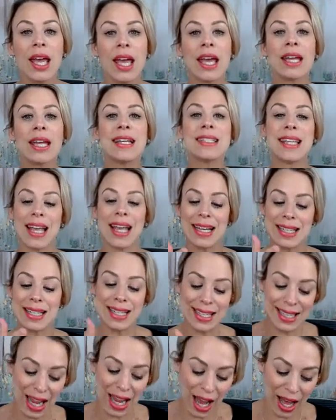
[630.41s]
It is a
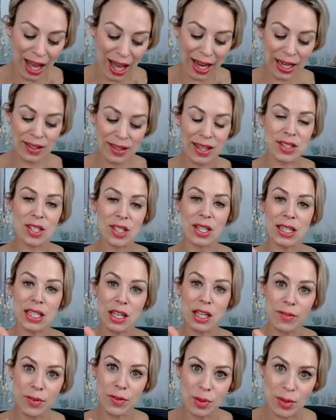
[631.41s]
guide that's going
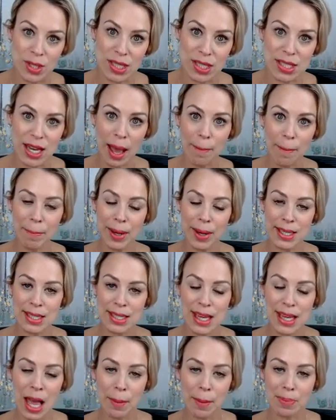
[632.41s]
to give you step by
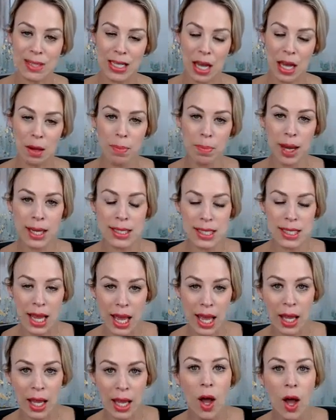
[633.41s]
step, day by
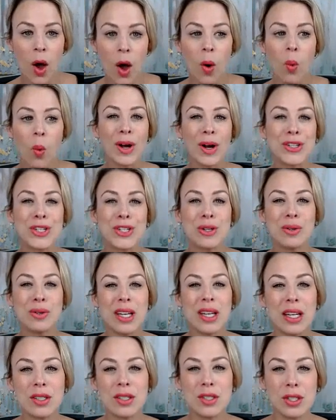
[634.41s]
day, what you
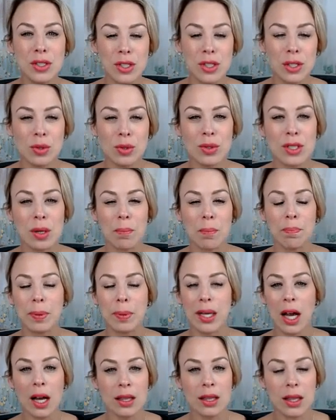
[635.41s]
need to do to
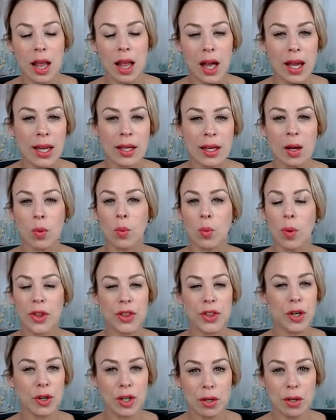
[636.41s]
be online
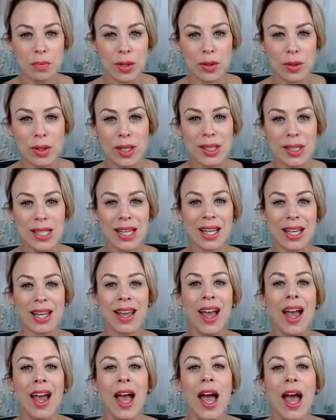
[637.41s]
with your
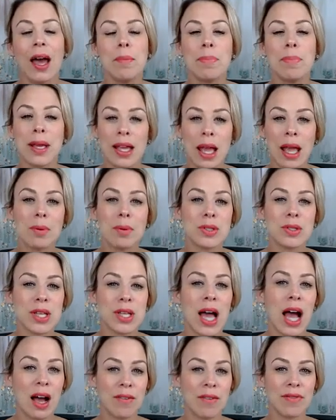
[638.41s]
community and being able to
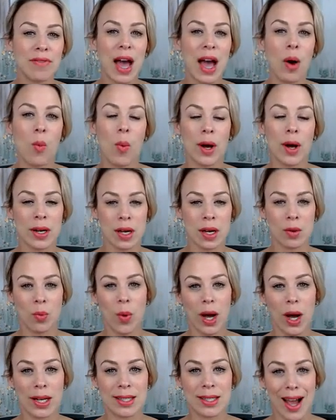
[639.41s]
have that
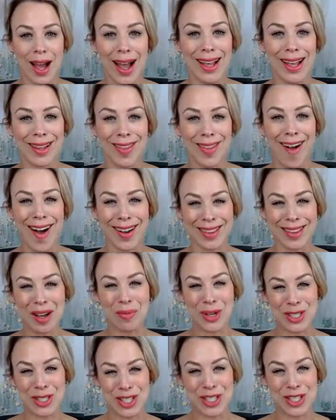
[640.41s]
one-on-one dialogue
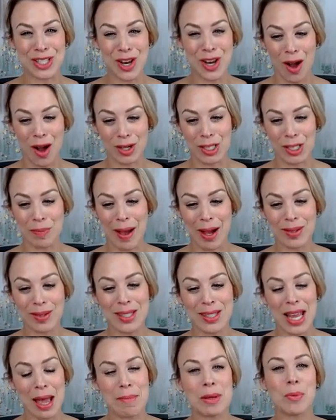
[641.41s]
that we just talked
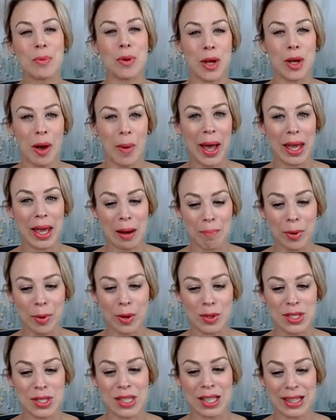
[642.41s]
about. Tammy will go ahead and
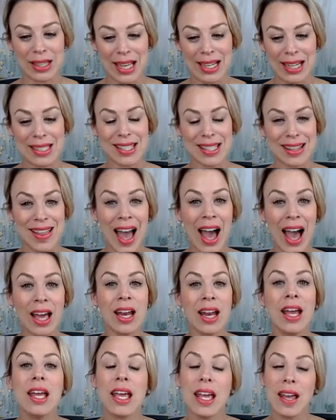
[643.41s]
post the link to
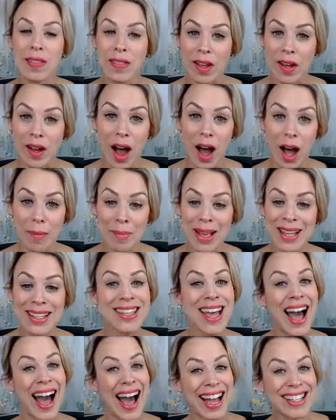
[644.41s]
that in the
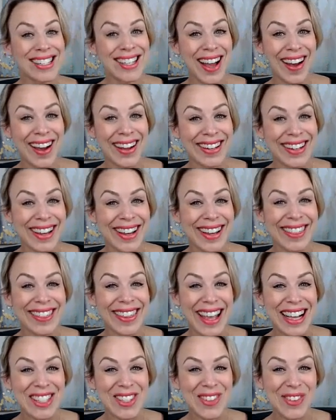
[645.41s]
comments. Hi,
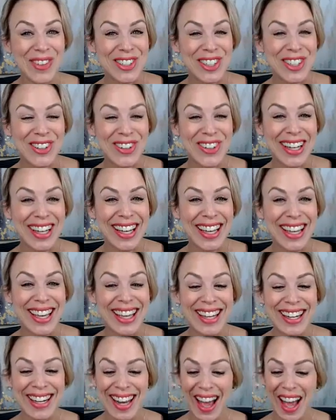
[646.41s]
Tanya. Thanks for tuning
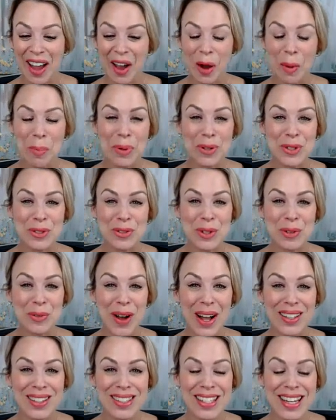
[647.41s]
in. I hope you're
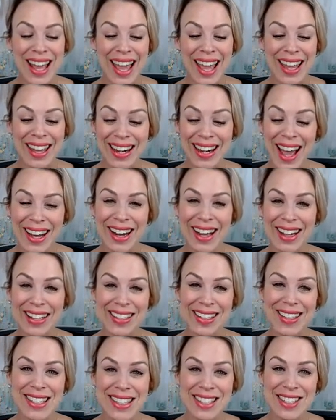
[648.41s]
doing well today. And hi to
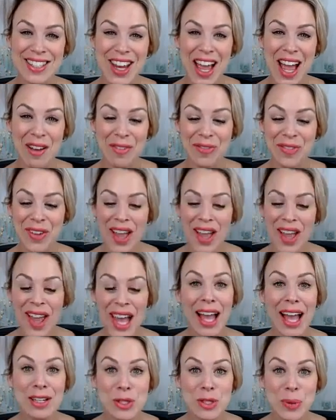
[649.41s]
Hudson and Jeff
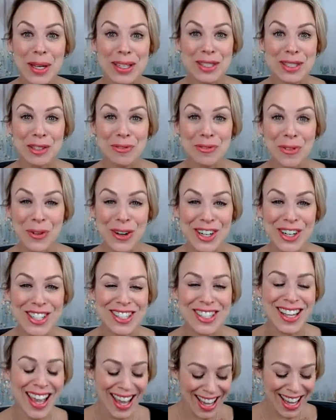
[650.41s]
and Twix, of
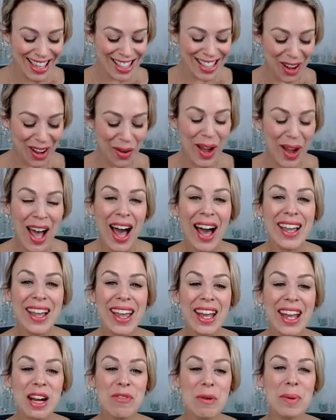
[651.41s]
course. So
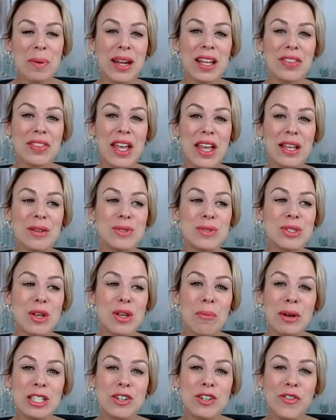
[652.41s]
again, everybody, thank you
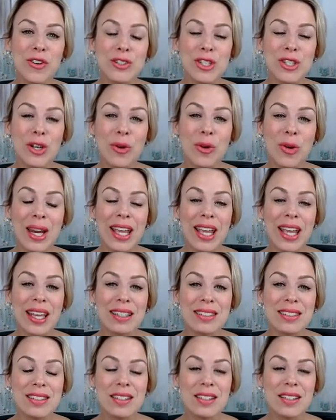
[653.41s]
so much for tuning
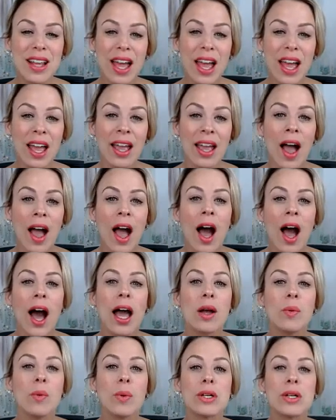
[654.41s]
in today.
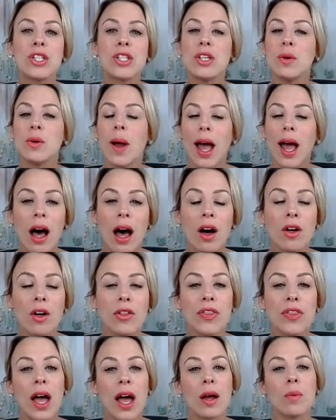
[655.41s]
I wish you
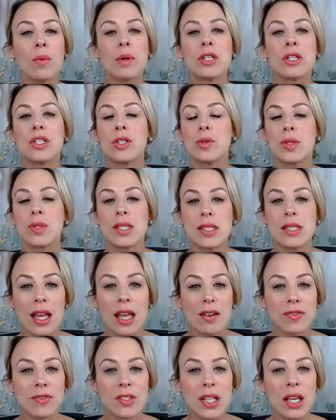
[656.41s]
health. I wish you
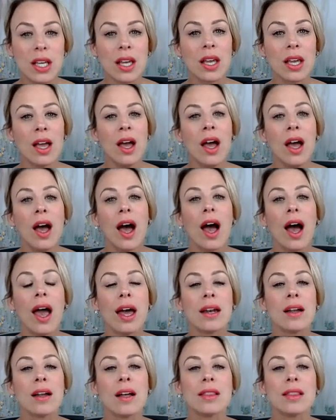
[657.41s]
safety.
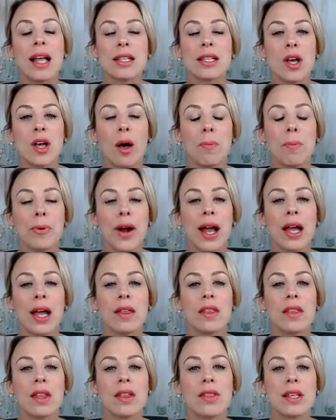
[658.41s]
And let's all
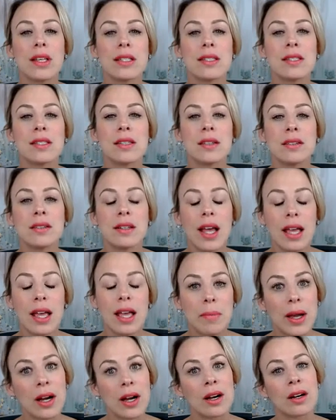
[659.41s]
pray that this
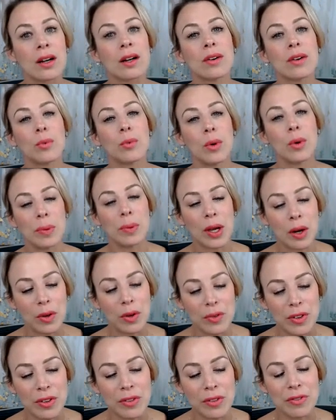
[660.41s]
nightmare will be
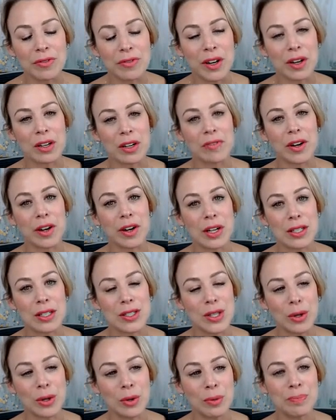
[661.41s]
over very, very
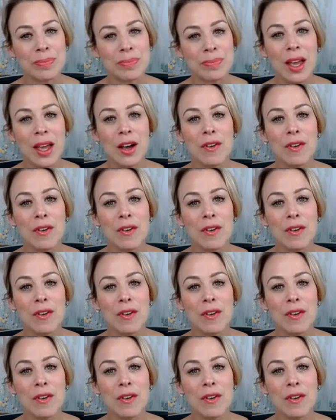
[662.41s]
soon.